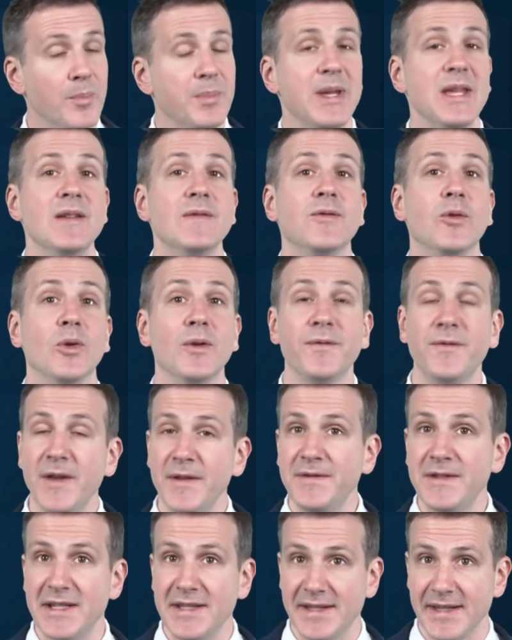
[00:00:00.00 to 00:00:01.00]

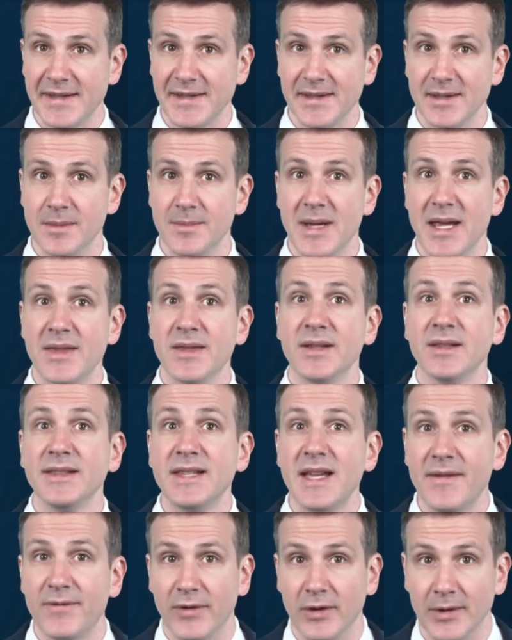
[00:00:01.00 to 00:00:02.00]
P450 system in the
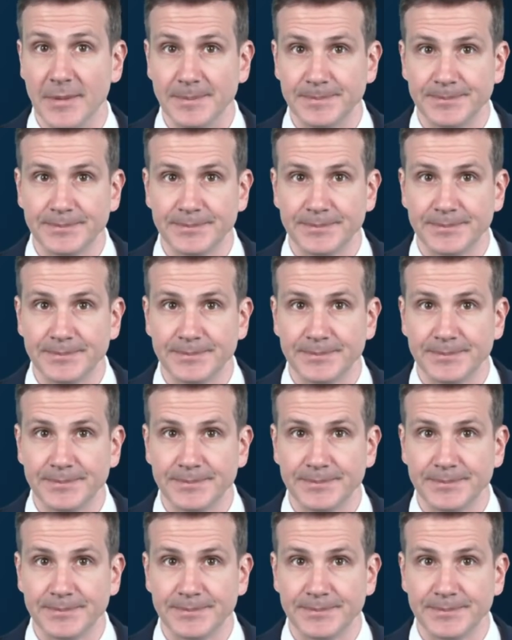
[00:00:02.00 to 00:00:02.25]
liver.